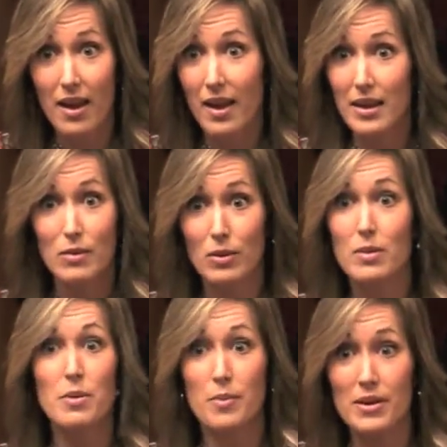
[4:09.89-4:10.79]
I can really
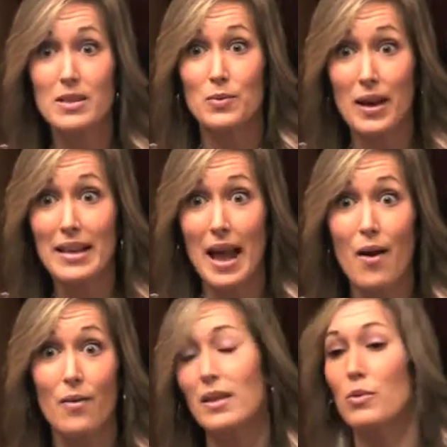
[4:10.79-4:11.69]
be present right
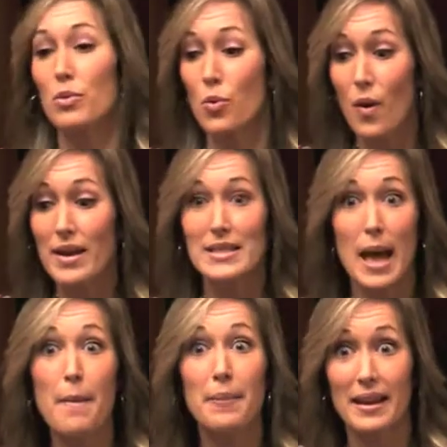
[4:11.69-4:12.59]
now, like with what is
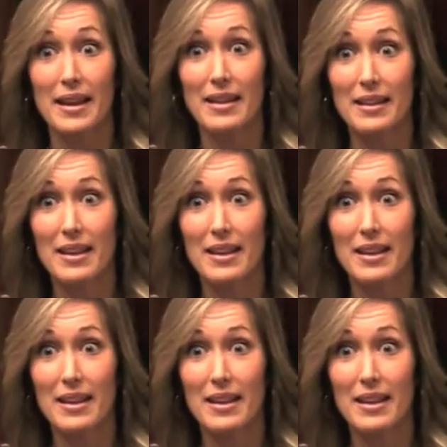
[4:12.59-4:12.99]
happening.